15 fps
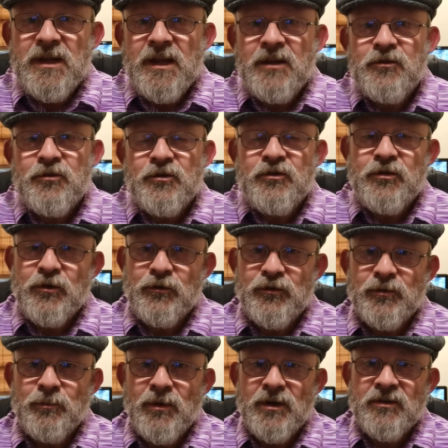me
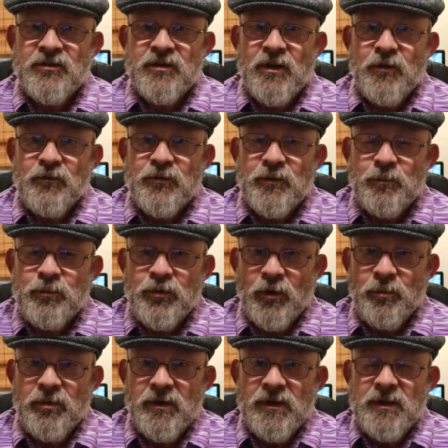introduce myself
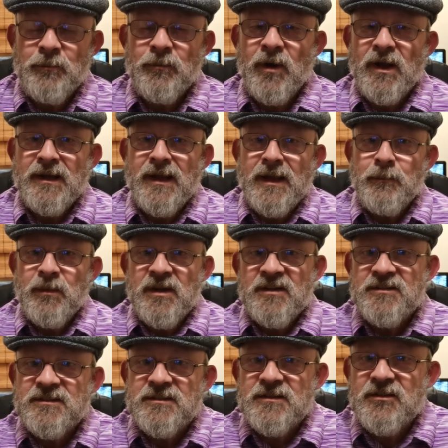properly. My name
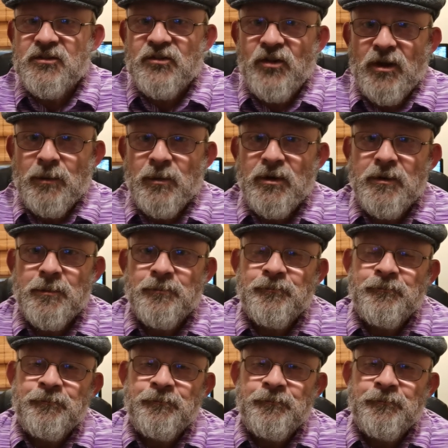is Simon.